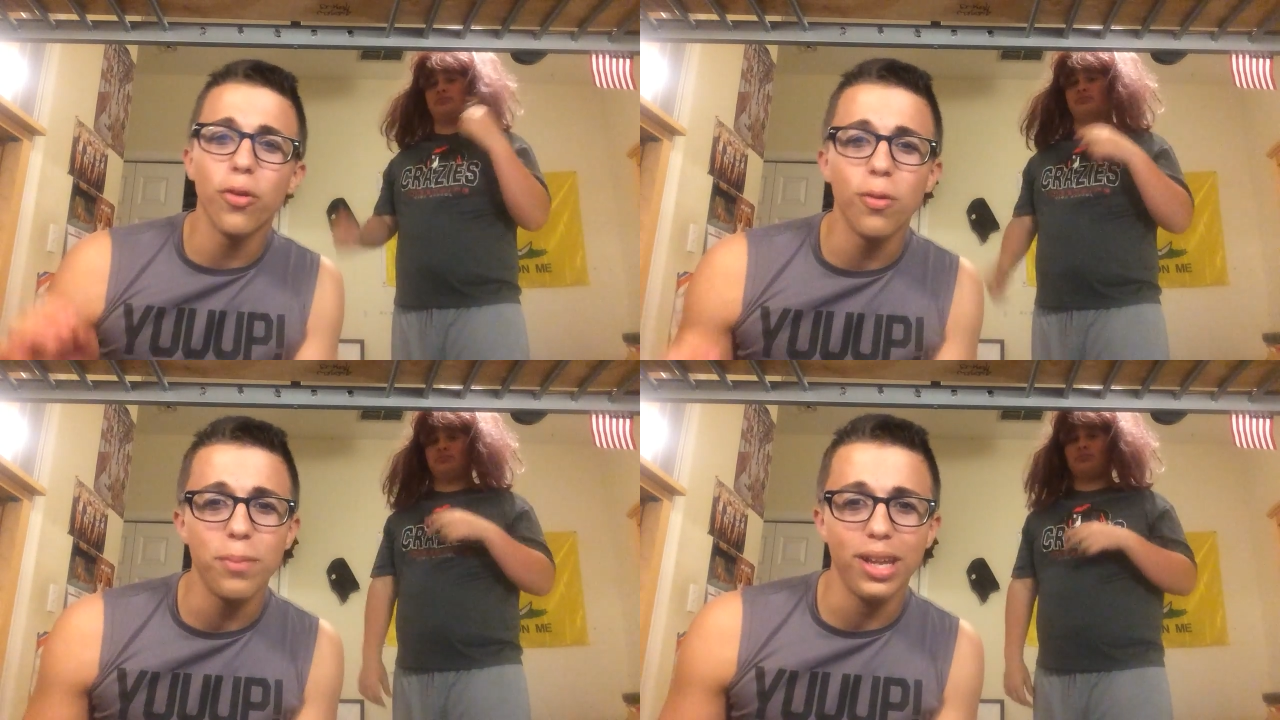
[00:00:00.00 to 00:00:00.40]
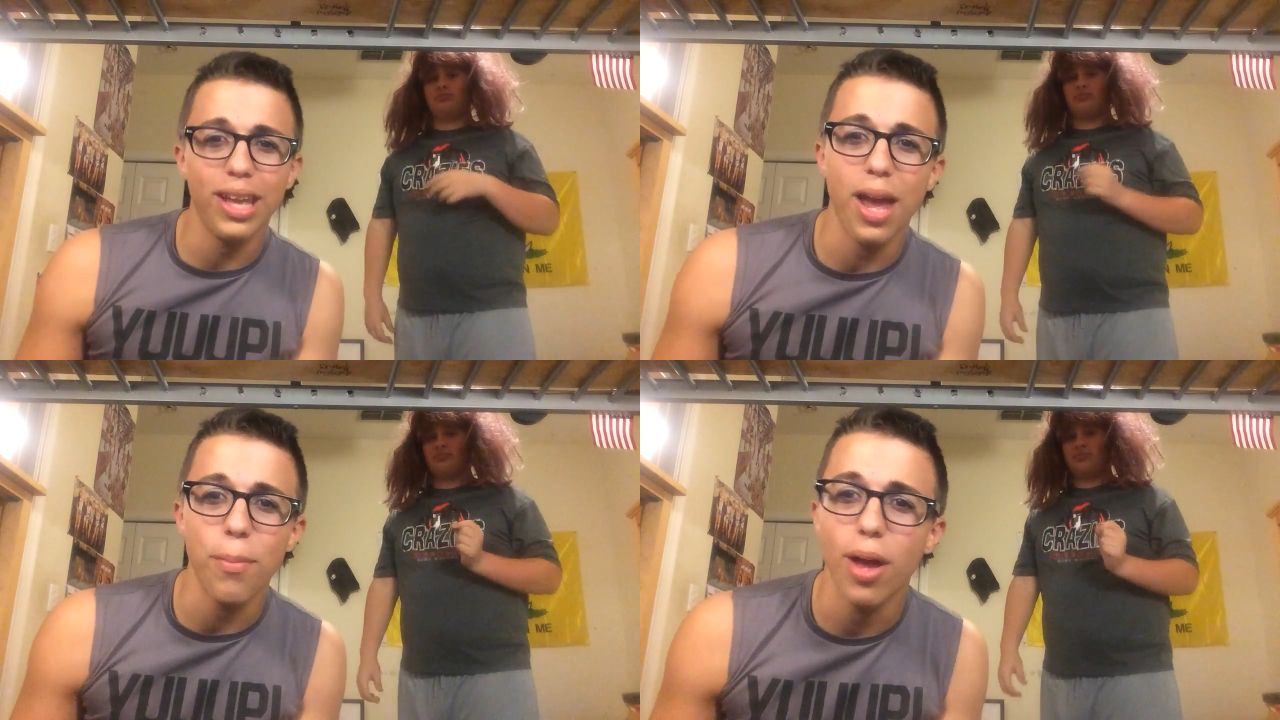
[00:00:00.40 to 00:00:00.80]
room
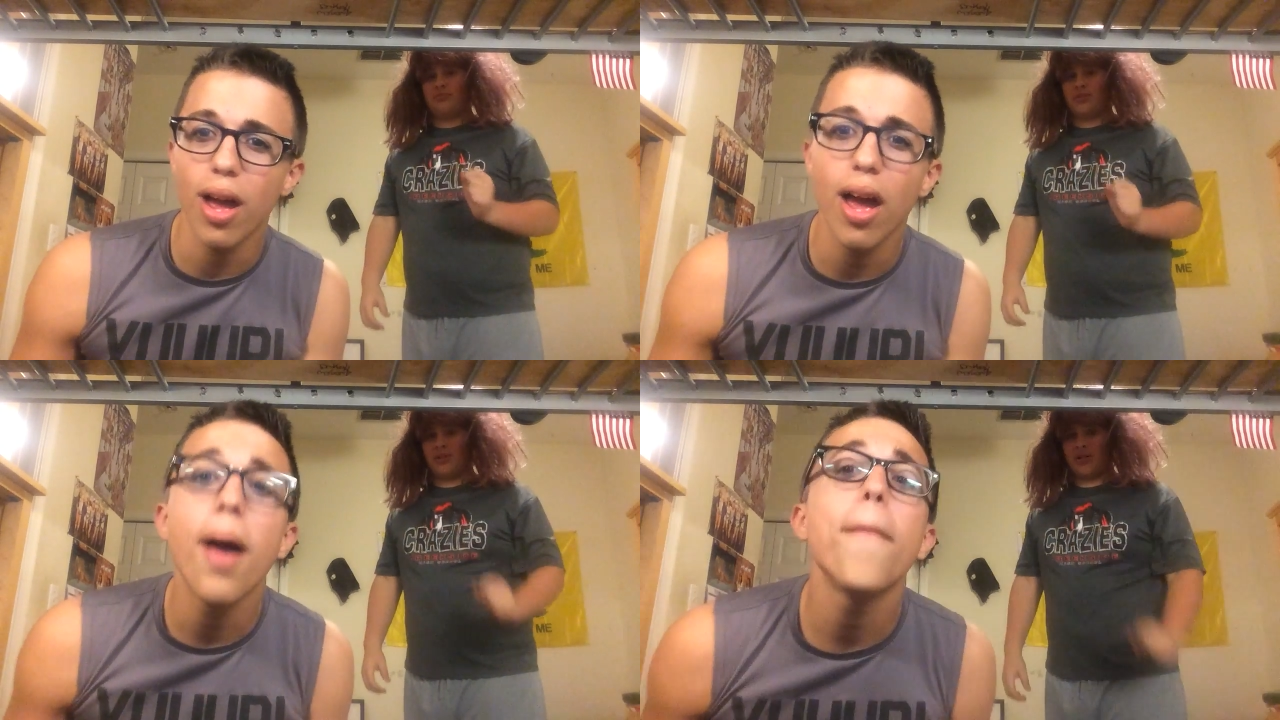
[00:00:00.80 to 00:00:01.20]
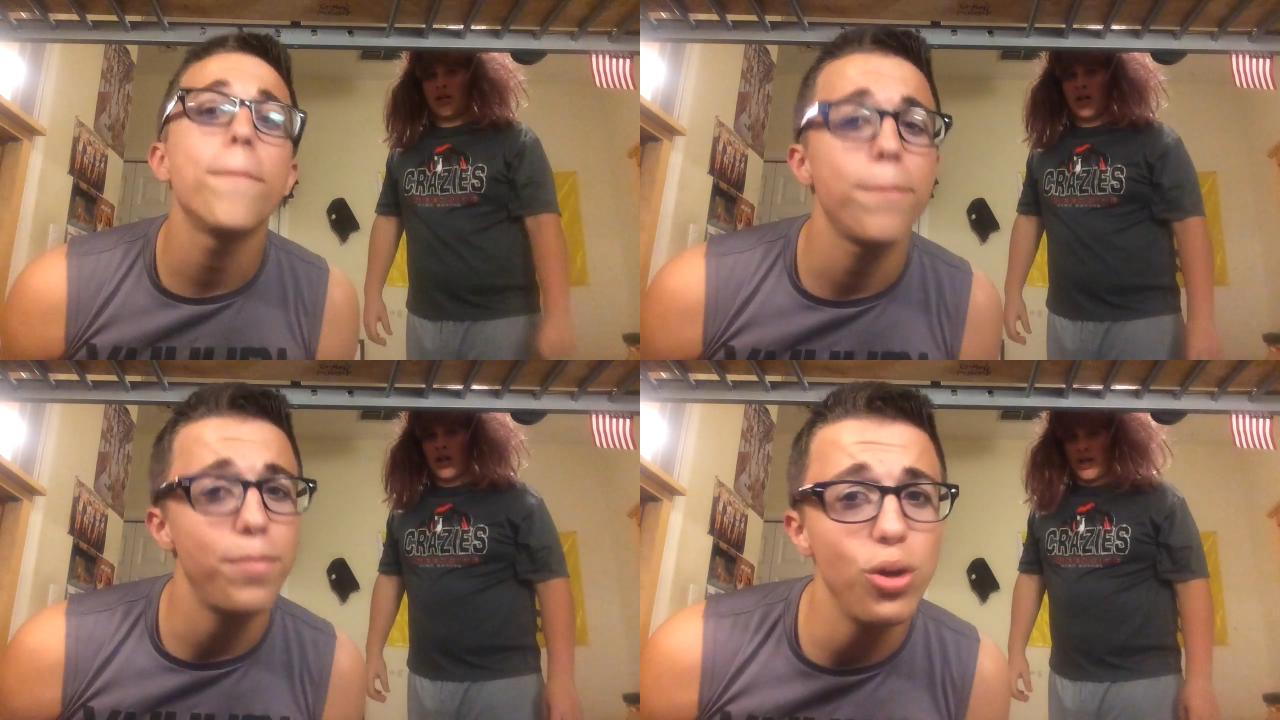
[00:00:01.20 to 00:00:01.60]
became
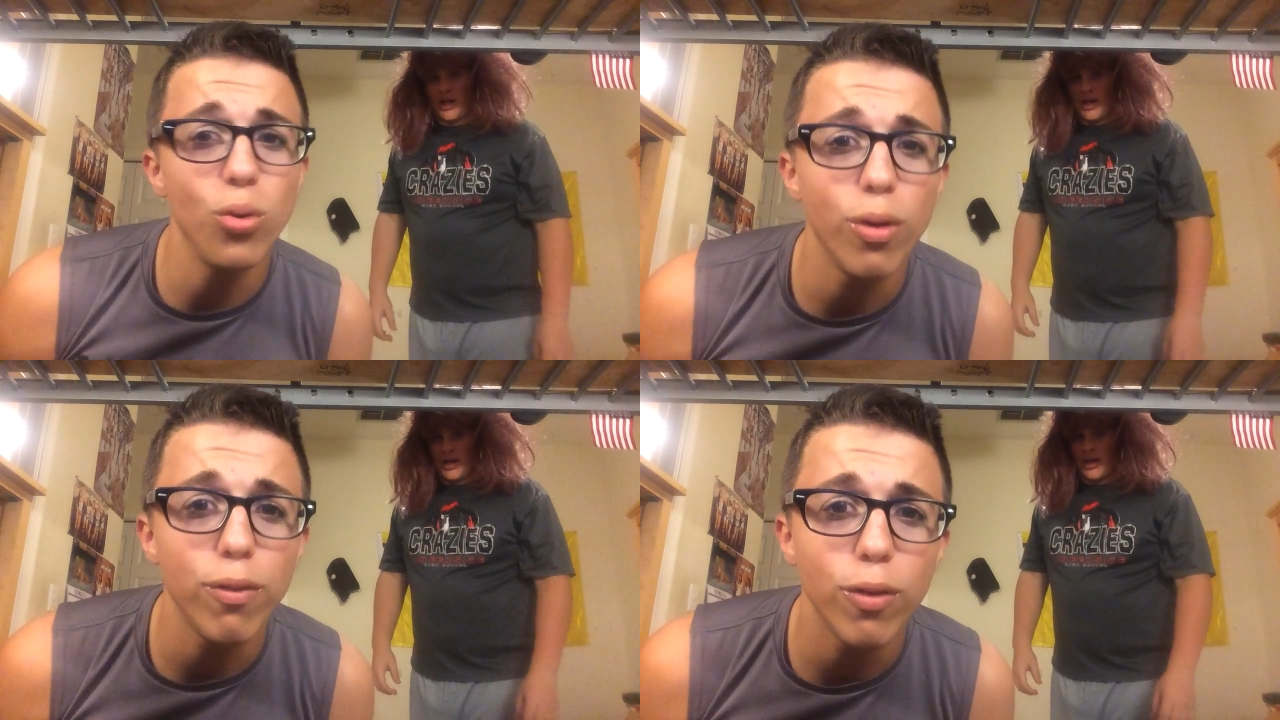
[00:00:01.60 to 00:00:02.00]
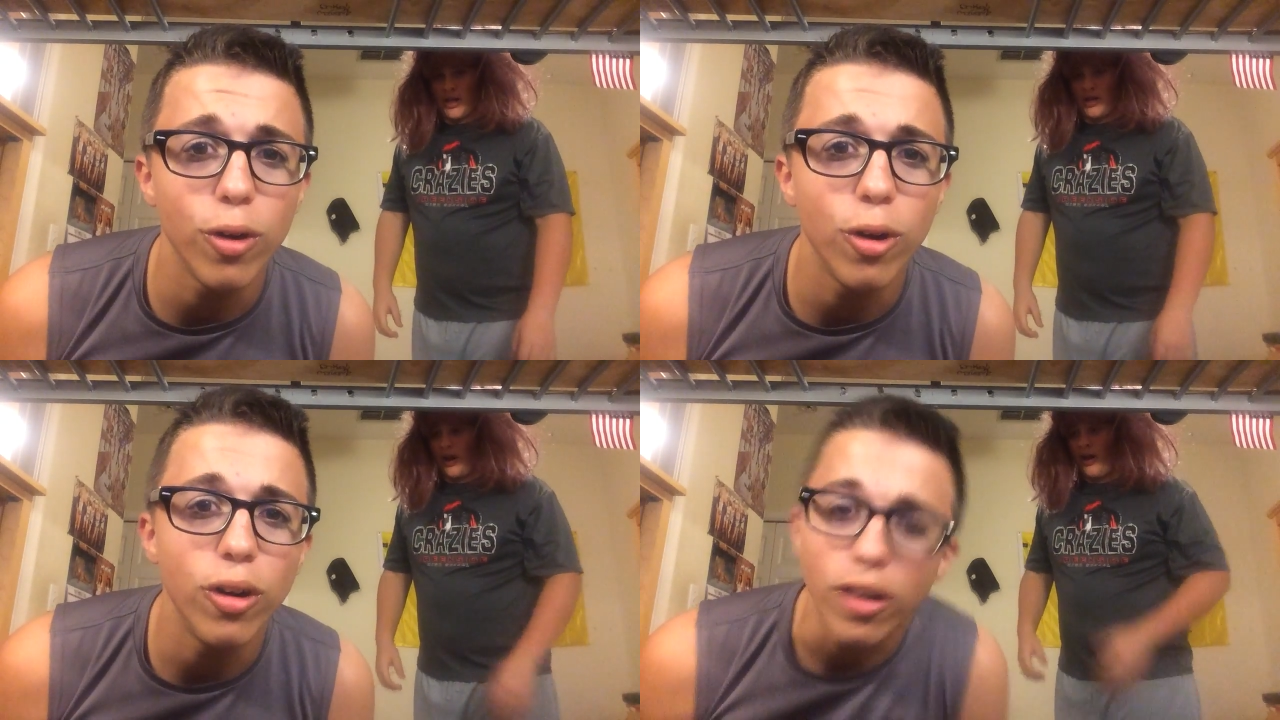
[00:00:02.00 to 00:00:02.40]
beautiful."